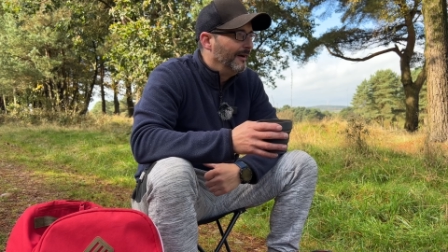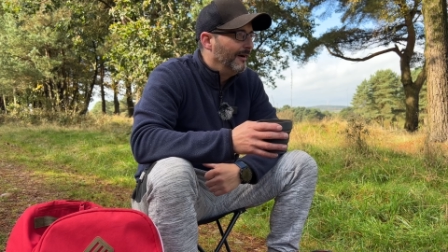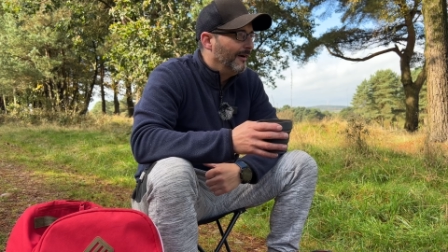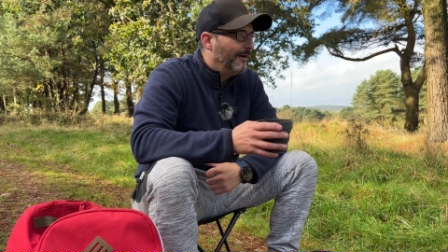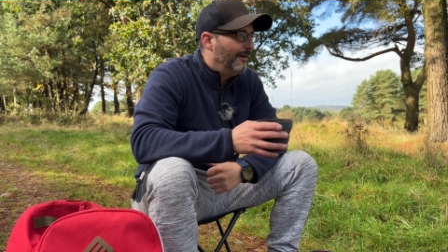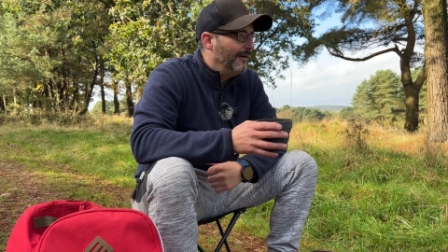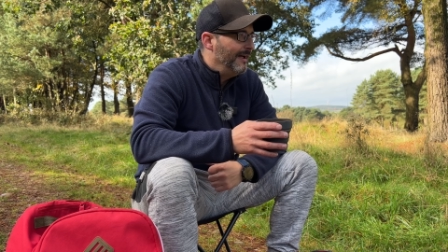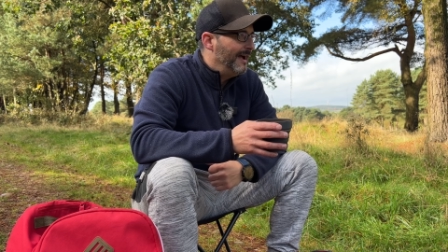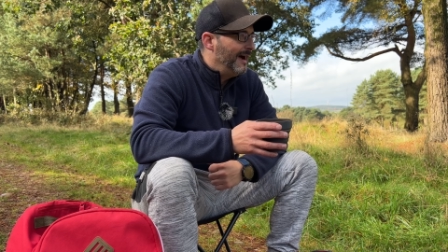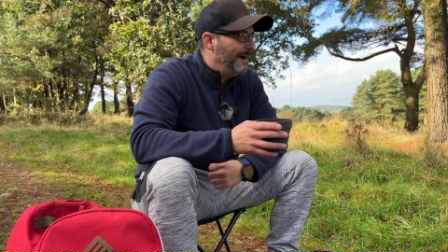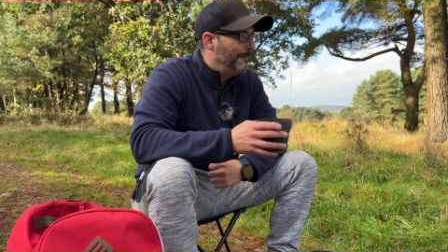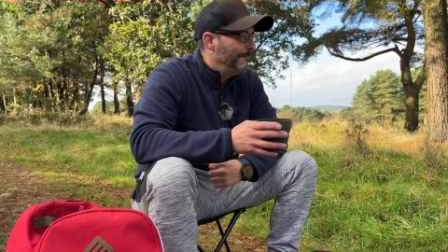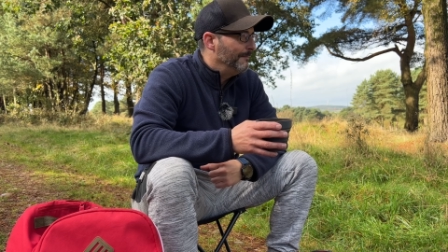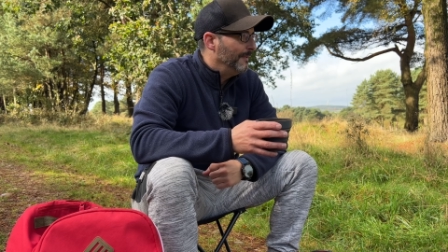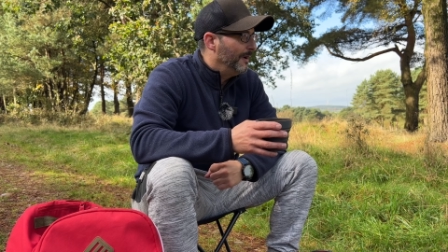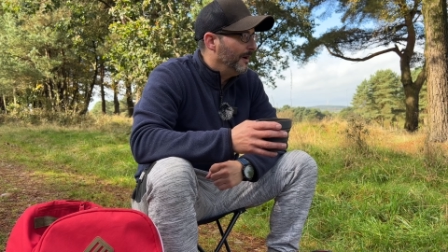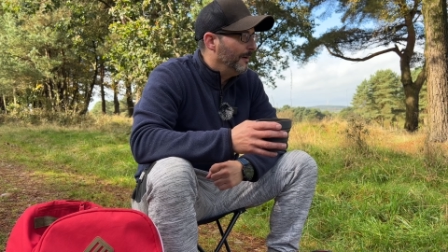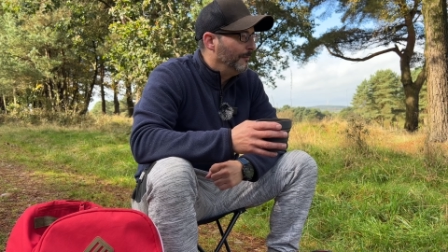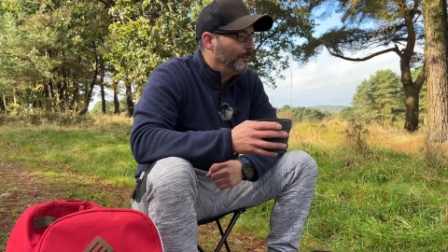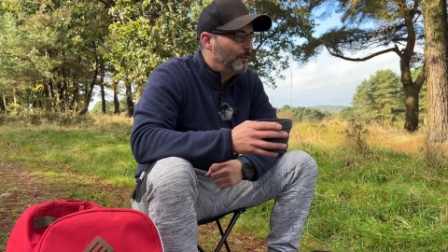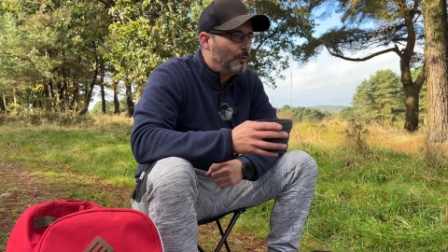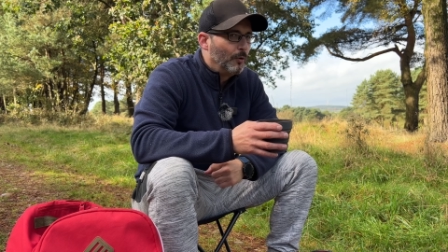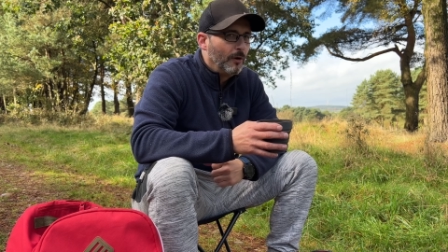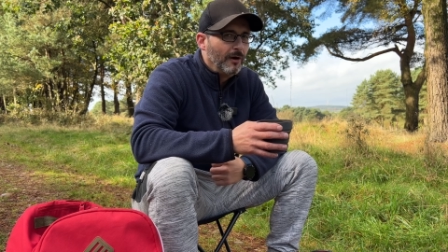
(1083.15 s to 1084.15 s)
I am,
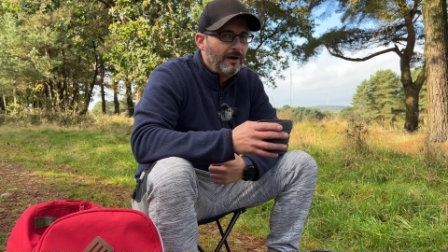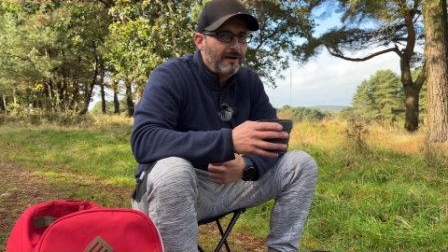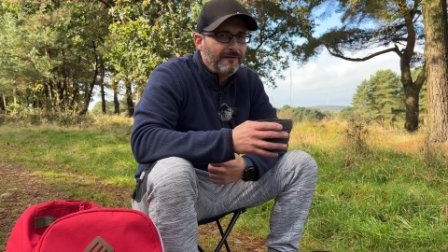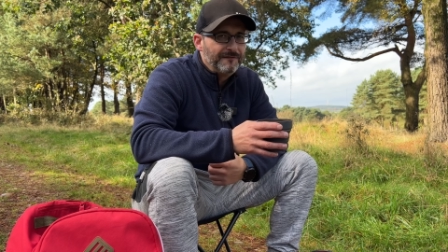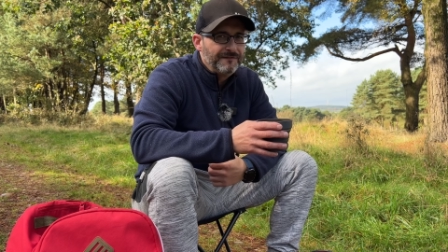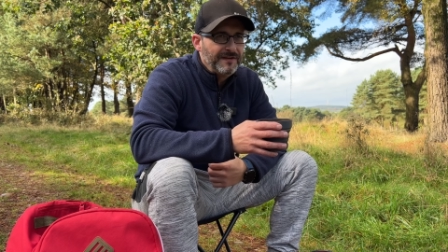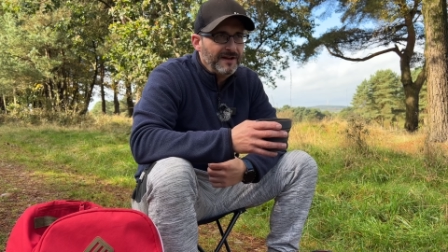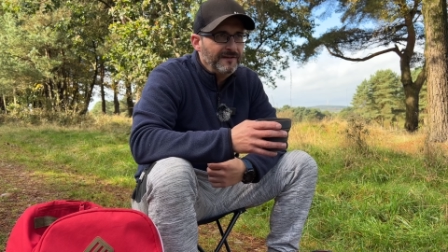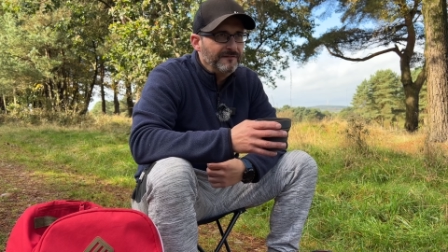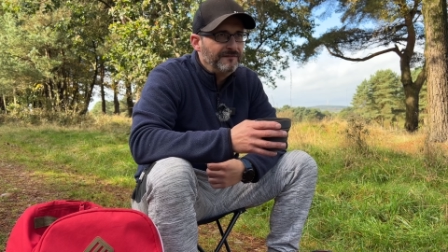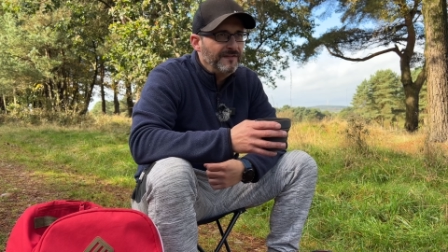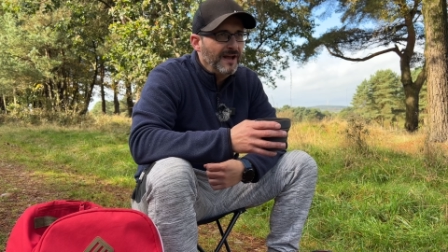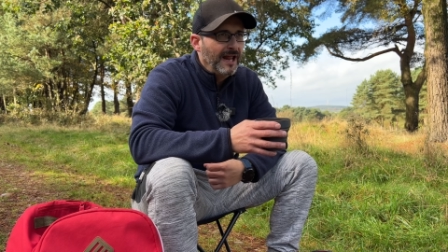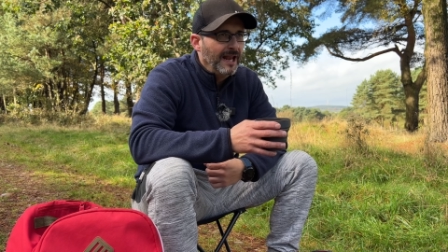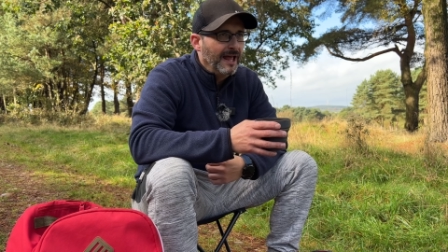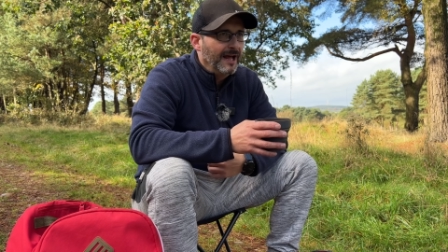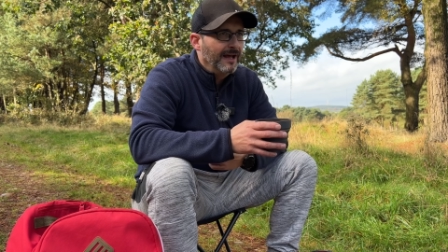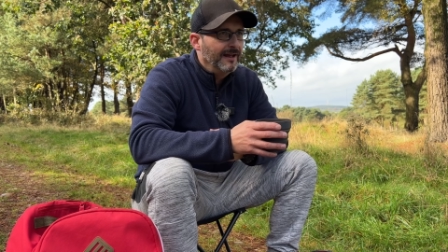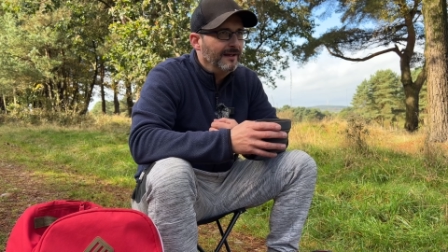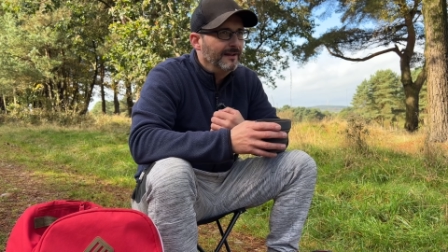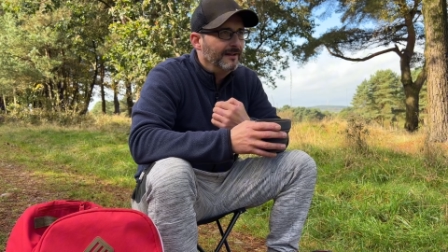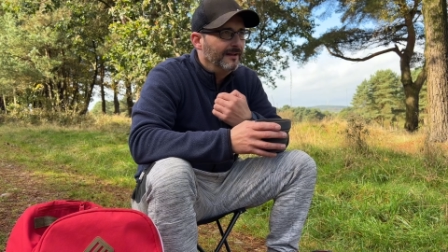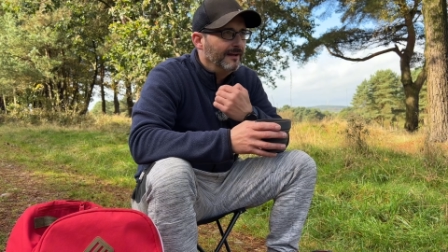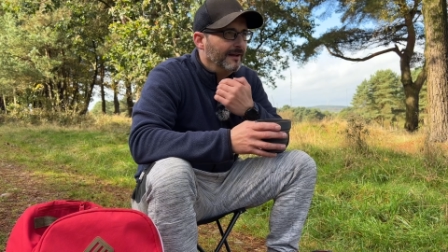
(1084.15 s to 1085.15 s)
I'm quite a fit
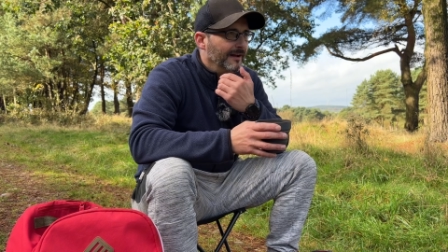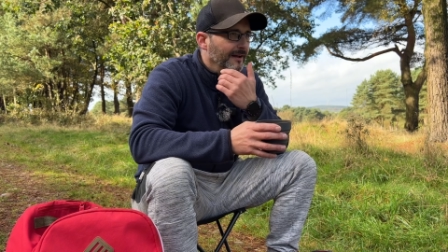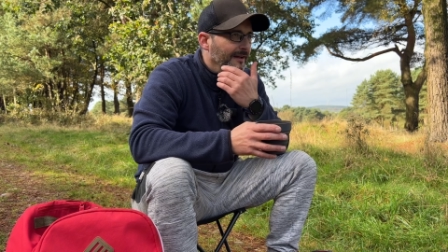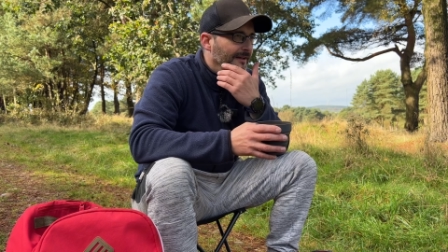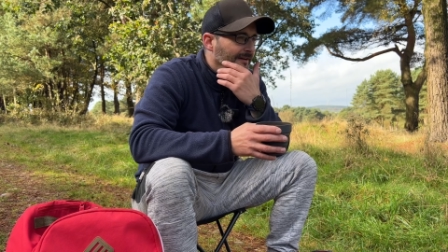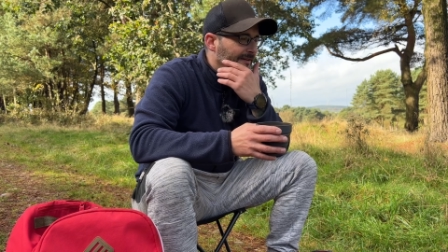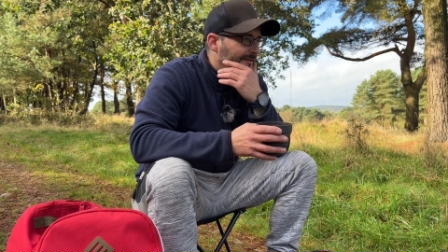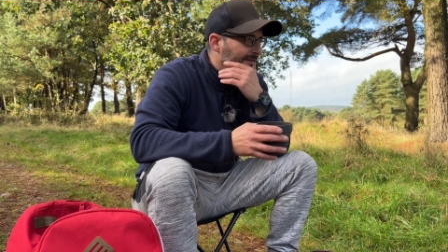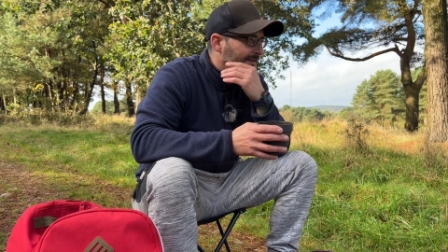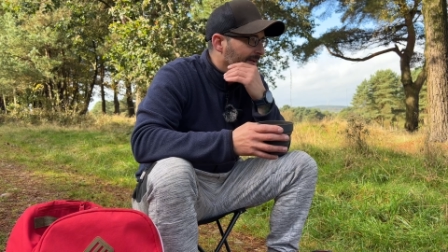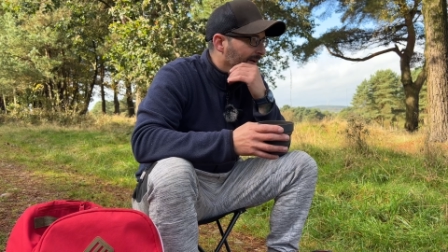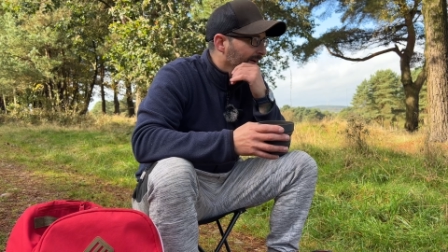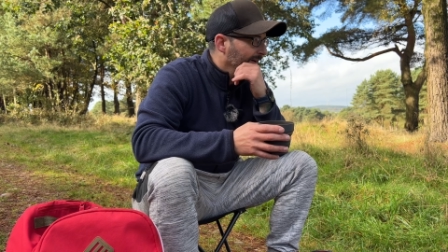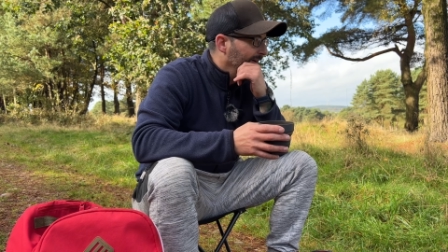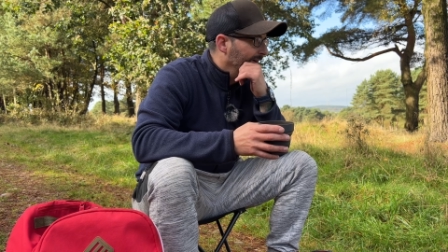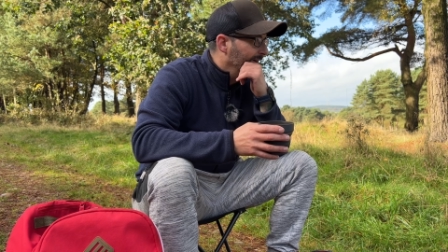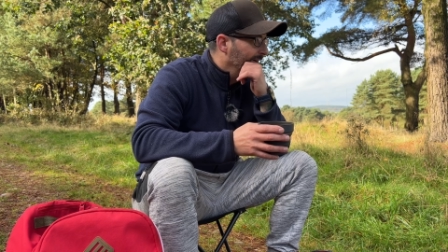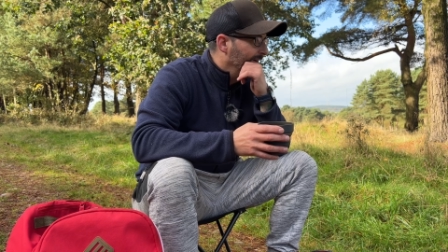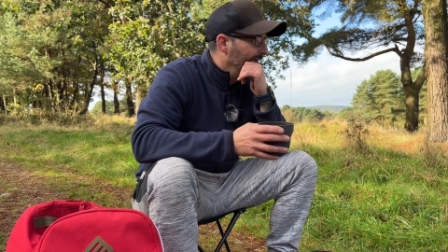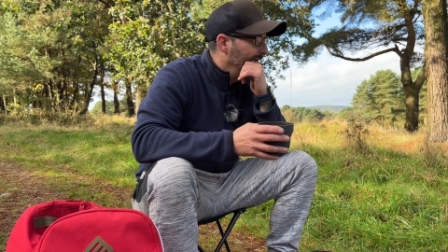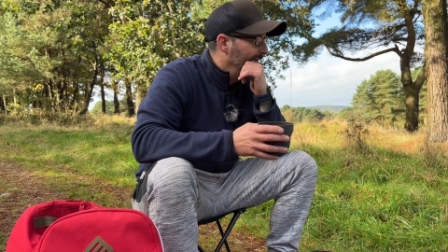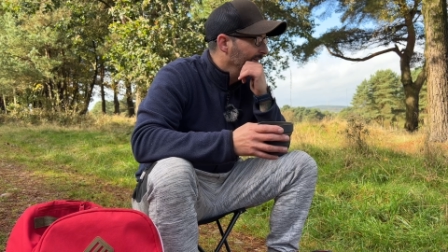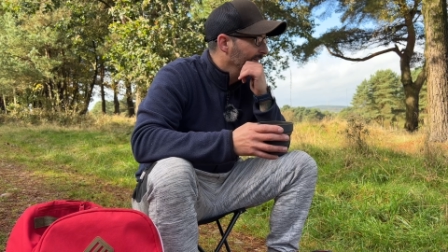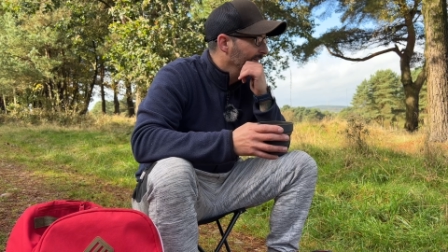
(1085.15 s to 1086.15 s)
fella and, uh,